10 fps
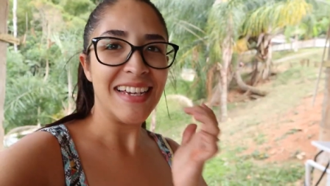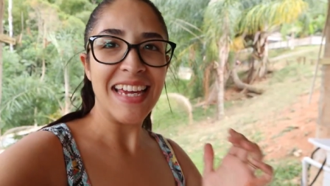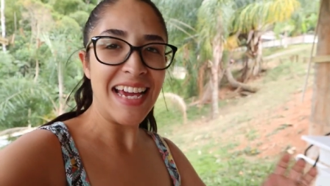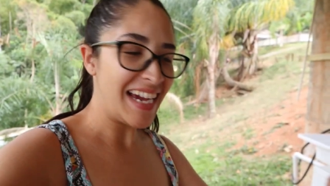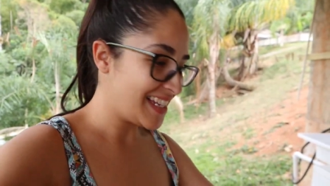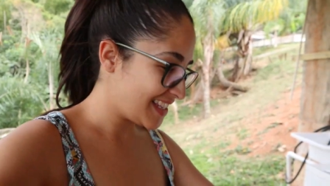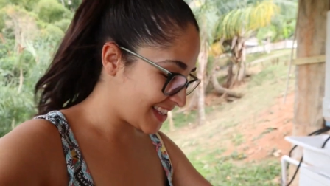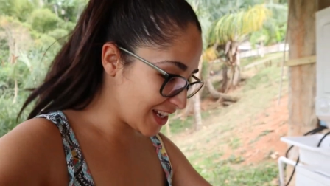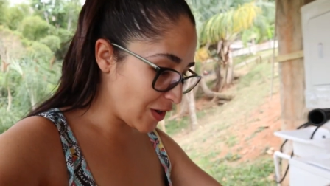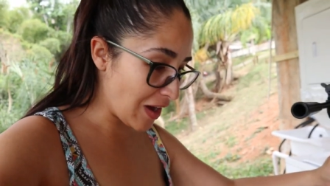Okay guys,
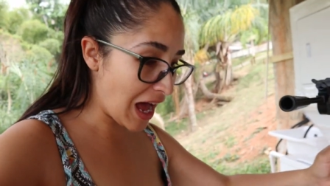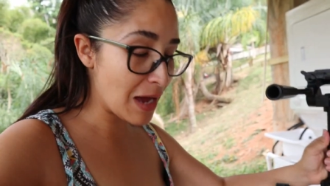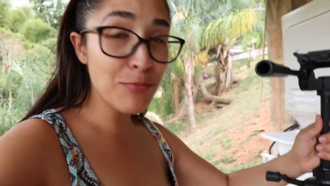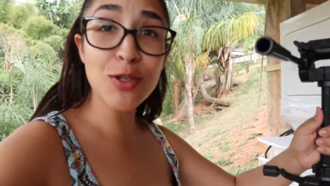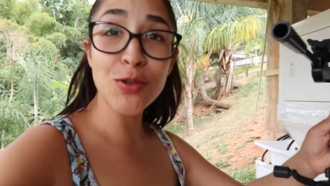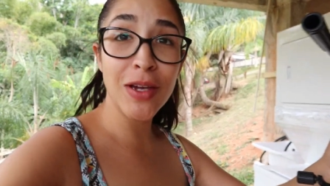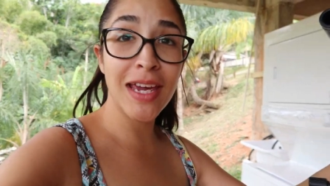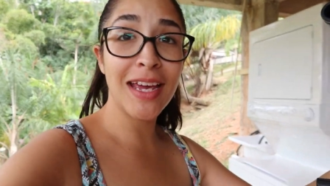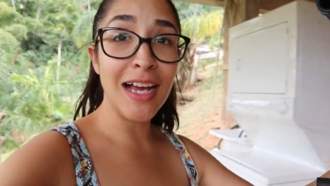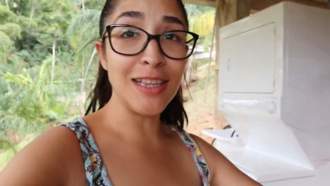so I'm
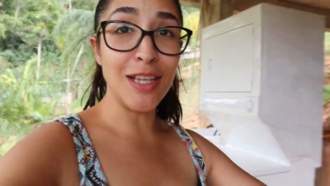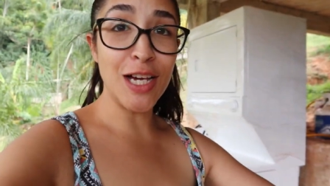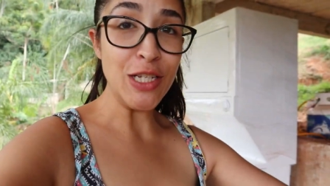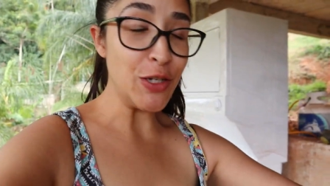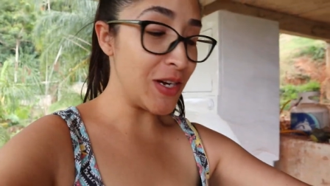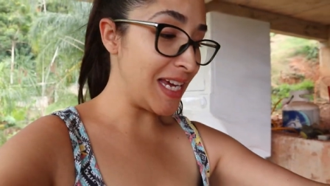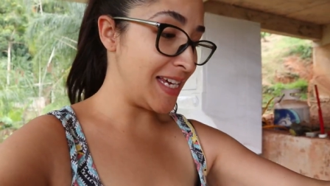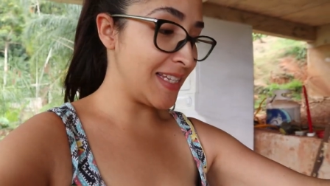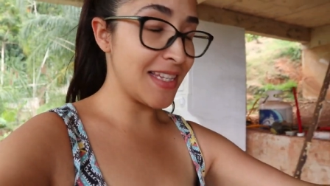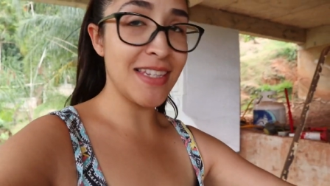doing laundry
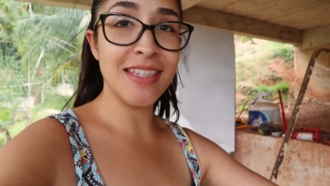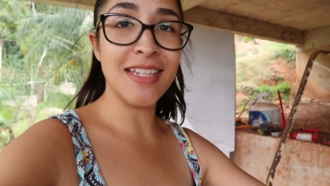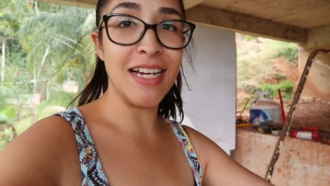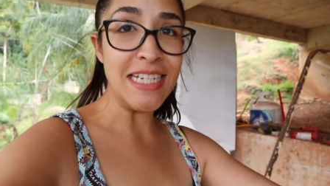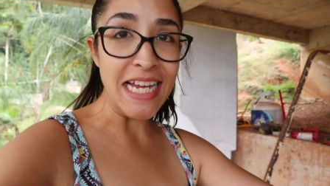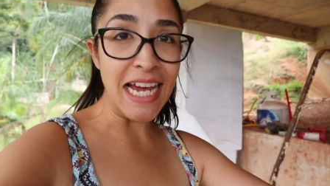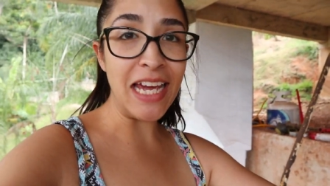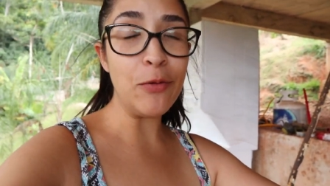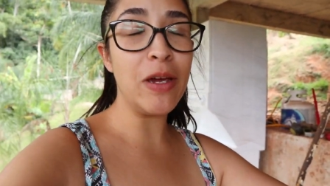is Sunday.